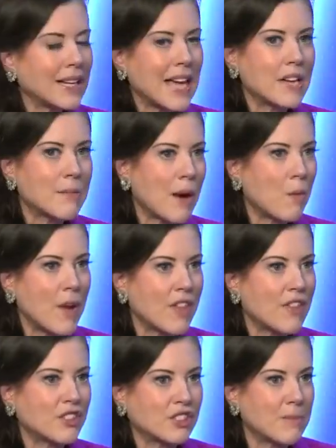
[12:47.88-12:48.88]
again about
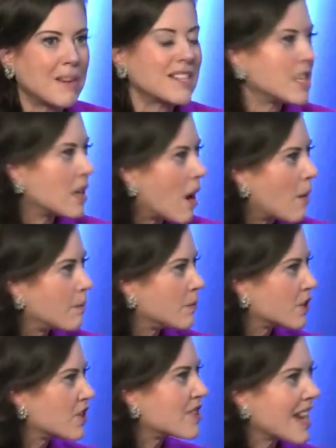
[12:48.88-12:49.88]
whether the stability
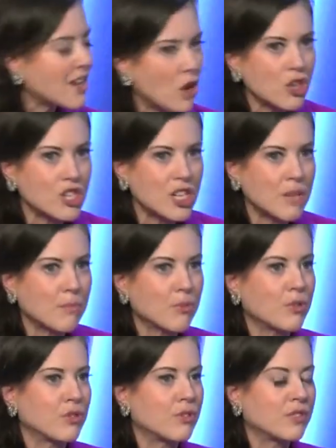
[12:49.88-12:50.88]
comes as technology
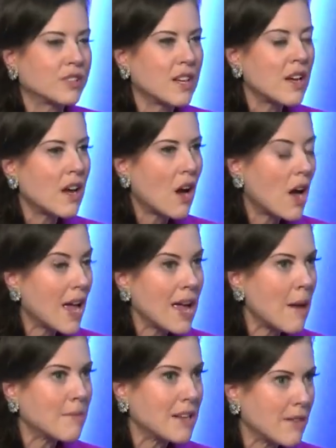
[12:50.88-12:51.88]
improves.
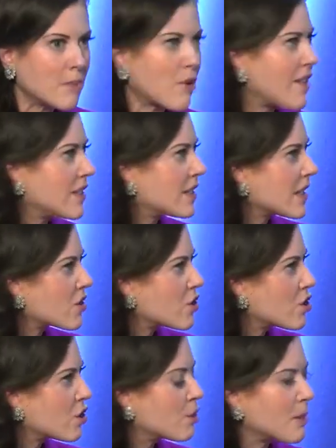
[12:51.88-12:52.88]
I mean, in the private sector
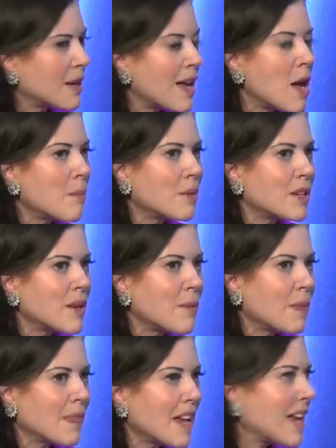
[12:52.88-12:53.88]
too, but
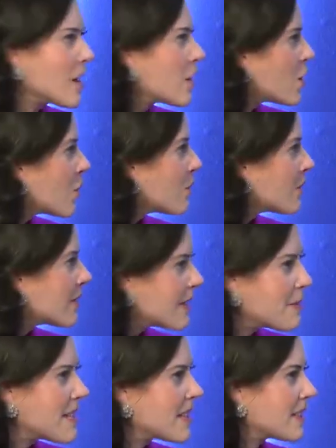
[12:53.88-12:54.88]
you know,
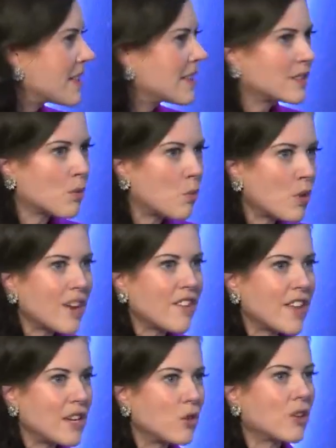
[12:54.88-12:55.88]
CBDCs,
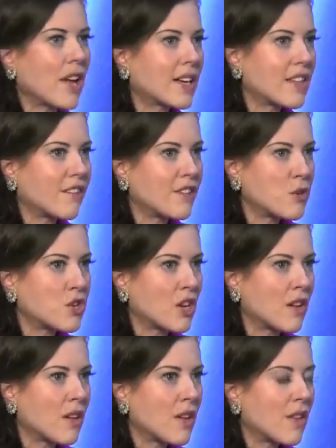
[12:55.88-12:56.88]
whatever they look like in the
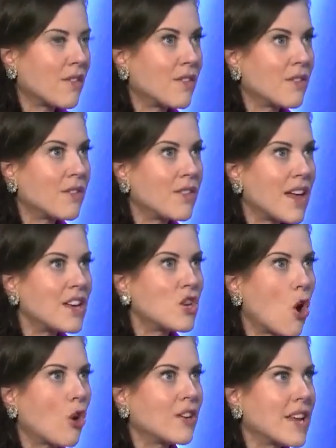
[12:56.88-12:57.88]
future, they're
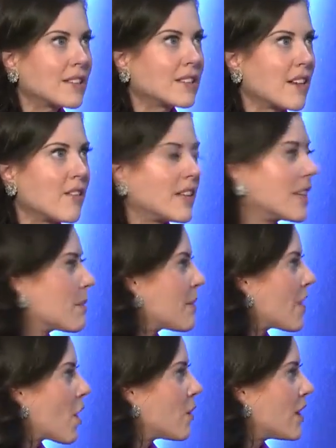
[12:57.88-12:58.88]
not necessarily going to
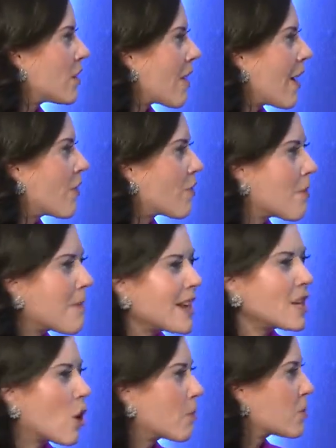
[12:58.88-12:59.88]
be the holy grail. There are
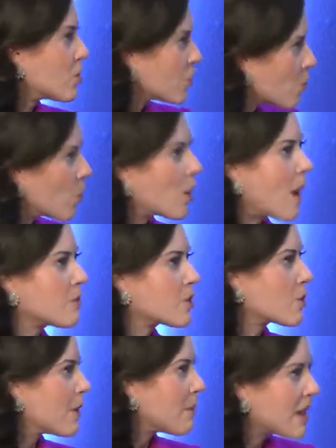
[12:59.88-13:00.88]
many options and we'll come
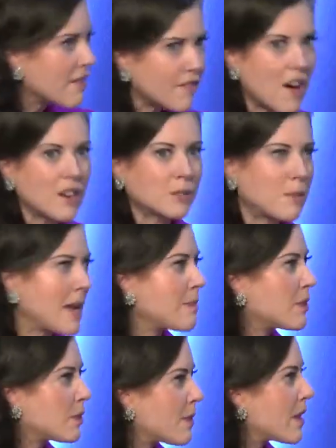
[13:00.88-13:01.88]
to it, be it fast
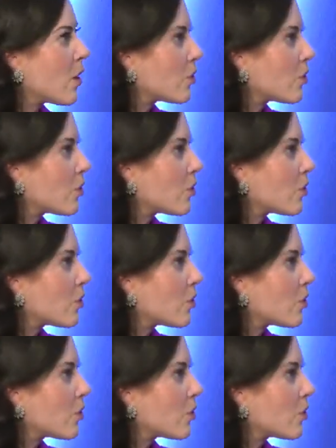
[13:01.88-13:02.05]
payments, be it